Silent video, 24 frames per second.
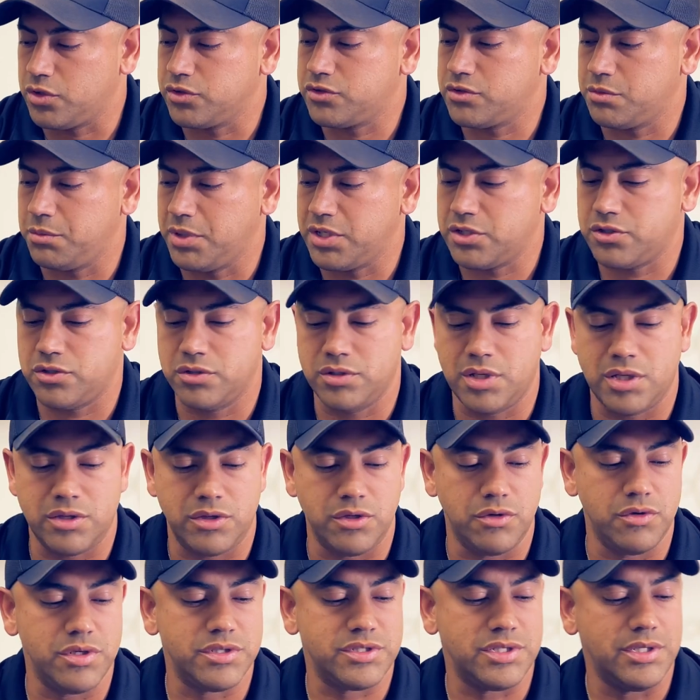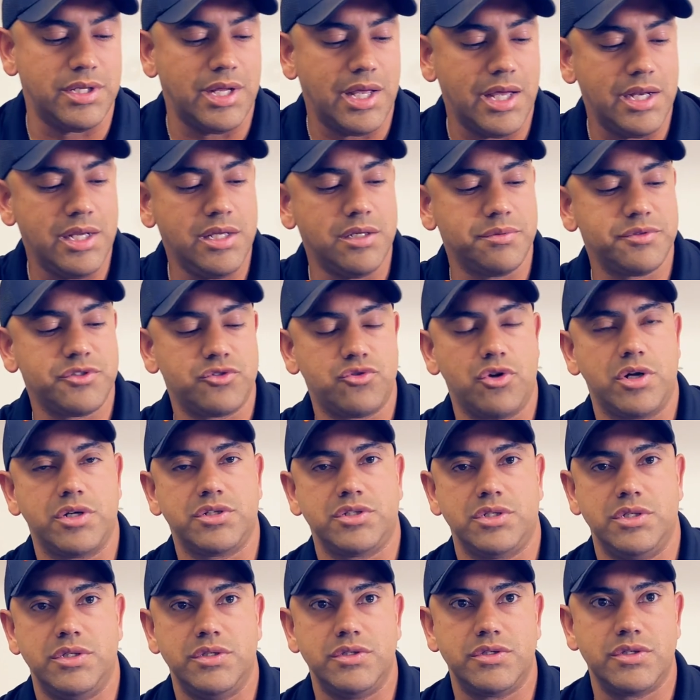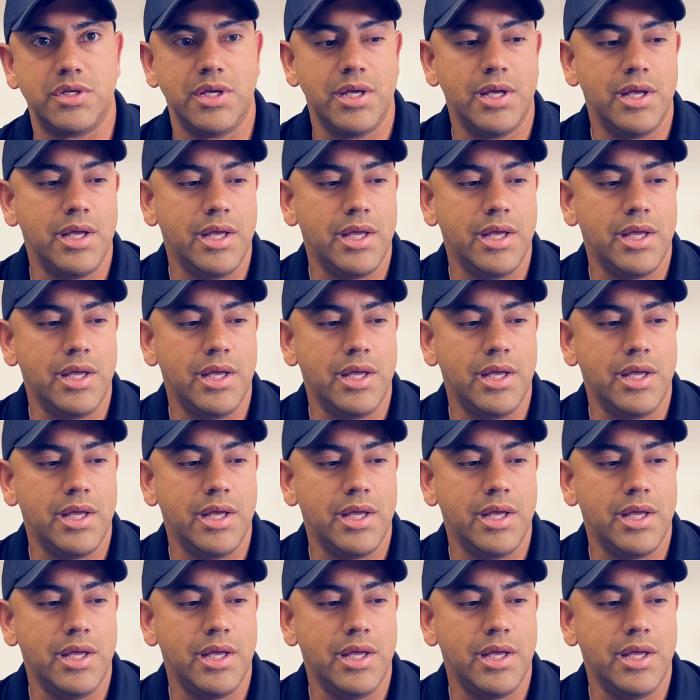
well to make sure that there isn't any obstructions